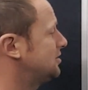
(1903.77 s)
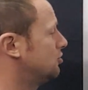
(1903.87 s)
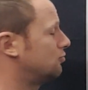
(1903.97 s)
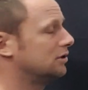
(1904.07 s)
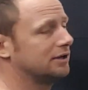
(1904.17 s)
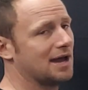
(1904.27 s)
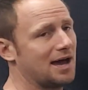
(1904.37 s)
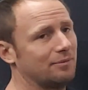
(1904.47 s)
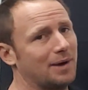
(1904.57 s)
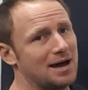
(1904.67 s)
you're really
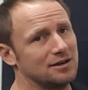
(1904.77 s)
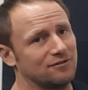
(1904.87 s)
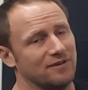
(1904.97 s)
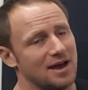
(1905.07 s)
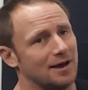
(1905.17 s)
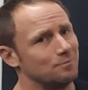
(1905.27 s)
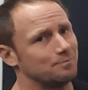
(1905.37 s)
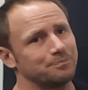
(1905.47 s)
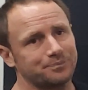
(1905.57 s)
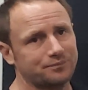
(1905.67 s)
high body fat,
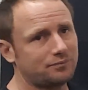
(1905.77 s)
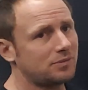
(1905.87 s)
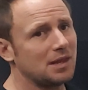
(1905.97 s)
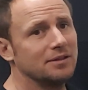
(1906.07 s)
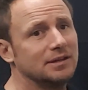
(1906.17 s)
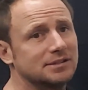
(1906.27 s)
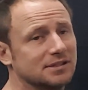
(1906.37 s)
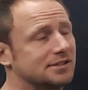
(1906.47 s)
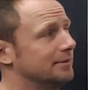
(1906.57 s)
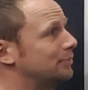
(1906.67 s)
this
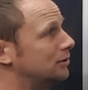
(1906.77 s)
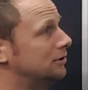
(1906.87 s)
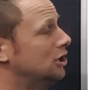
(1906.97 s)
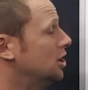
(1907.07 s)
is simple.